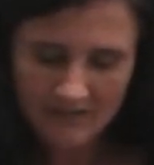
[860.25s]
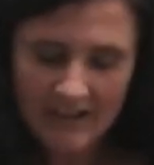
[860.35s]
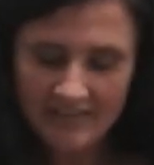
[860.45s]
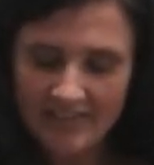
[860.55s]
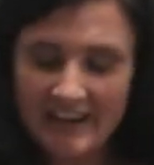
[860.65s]

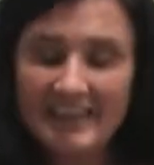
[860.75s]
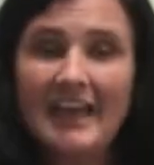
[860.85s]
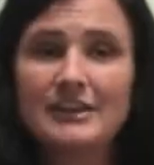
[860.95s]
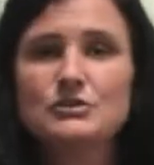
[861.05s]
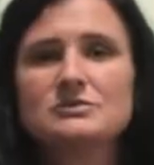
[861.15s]
And then
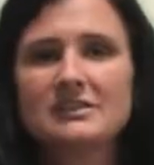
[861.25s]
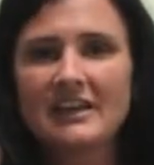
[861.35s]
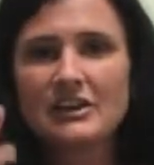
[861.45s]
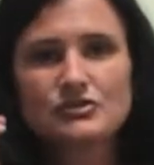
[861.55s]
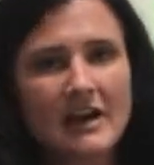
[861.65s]
again, using
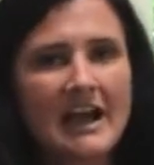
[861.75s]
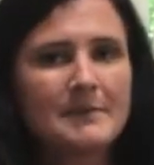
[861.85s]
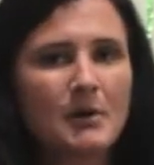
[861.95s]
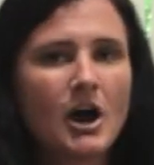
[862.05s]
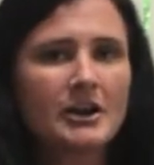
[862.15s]
that
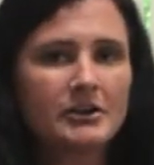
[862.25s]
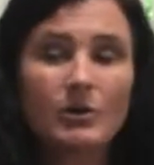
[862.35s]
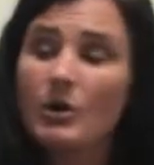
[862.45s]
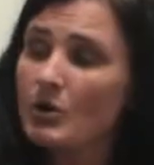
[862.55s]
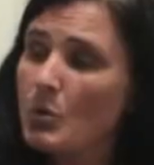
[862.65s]
tripod
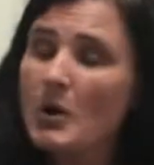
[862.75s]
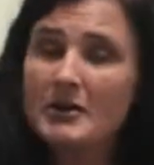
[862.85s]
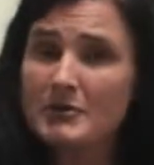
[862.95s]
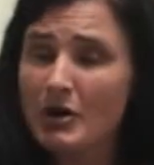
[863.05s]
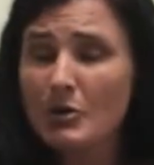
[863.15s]
or
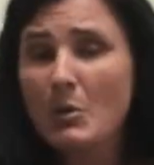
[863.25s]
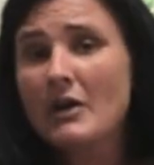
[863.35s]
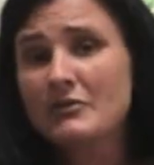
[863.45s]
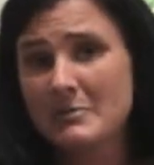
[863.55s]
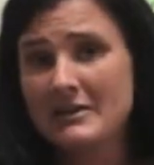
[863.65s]

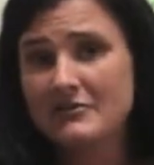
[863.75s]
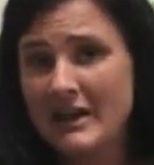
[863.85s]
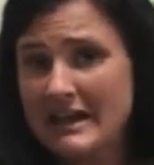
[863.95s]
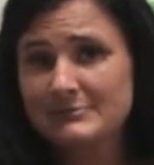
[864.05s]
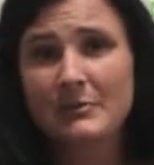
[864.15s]
quadruped
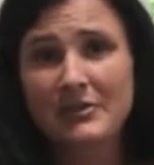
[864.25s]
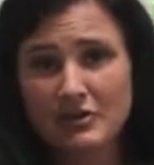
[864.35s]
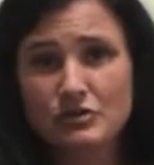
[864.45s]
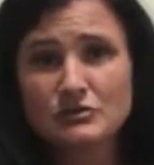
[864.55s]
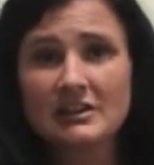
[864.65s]
grasp that
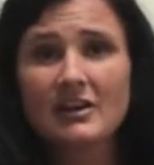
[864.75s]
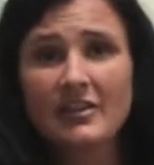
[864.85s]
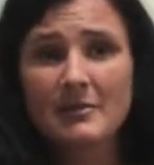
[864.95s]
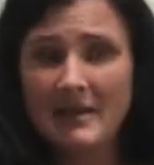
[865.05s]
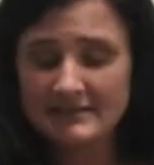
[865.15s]
they're using on
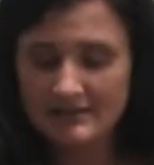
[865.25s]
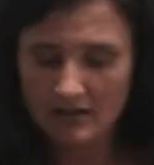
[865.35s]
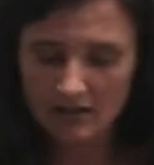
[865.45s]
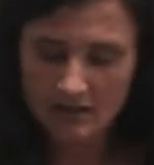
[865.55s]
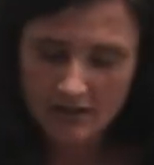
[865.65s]
their
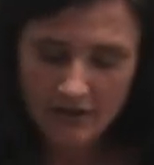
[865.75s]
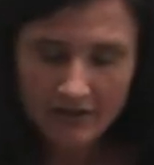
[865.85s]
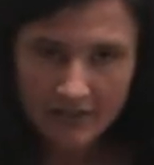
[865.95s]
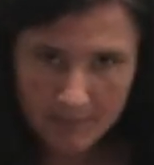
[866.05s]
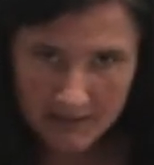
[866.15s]
pencil,
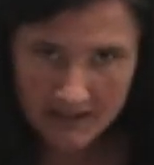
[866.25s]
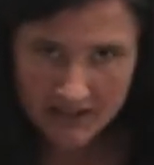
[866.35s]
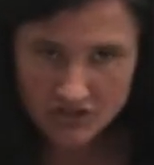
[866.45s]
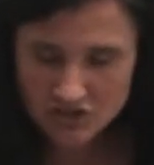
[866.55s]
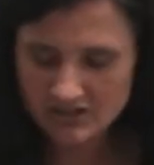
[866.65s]
they're
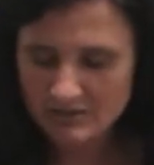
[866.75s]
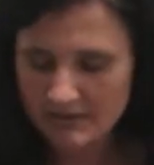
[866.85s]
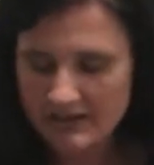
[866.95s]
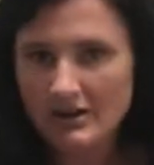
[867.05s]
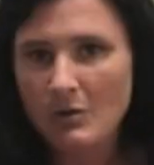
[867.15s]
pinching the
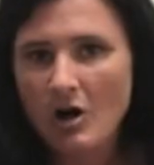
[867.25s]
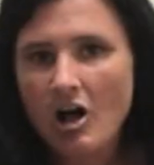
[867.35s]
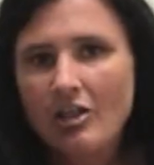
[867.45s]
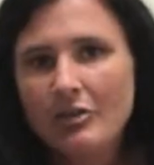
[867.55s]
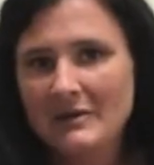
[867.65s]
Play-Doh
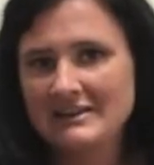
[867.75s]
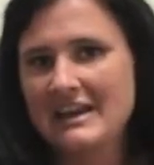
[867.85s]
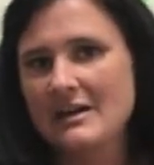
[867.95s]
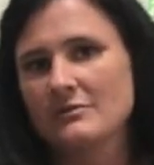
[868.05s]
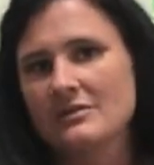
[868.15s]
all the way
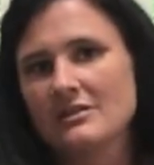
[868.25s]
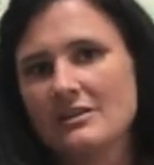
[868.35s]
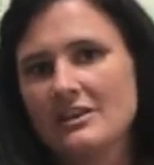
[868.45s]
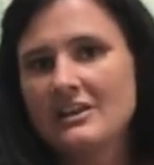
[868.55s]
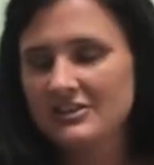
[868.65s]
down.
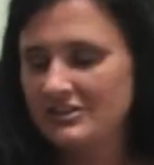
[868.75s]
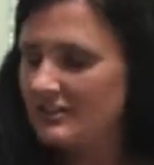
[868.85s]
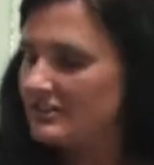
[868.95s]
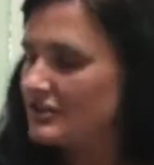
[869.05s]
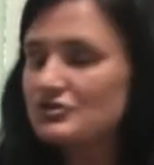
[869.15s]

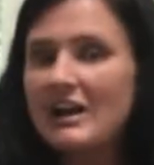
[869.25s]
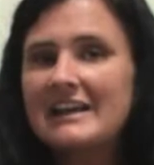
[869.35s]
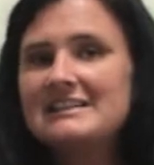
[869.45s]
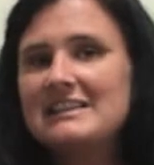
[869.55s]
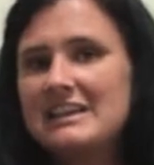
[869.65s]
They're
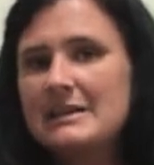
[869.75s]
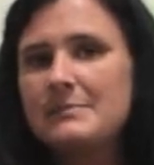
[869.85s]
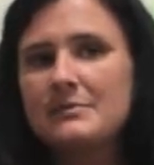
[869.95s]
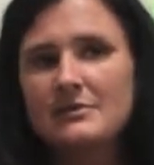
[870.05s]
trying to keep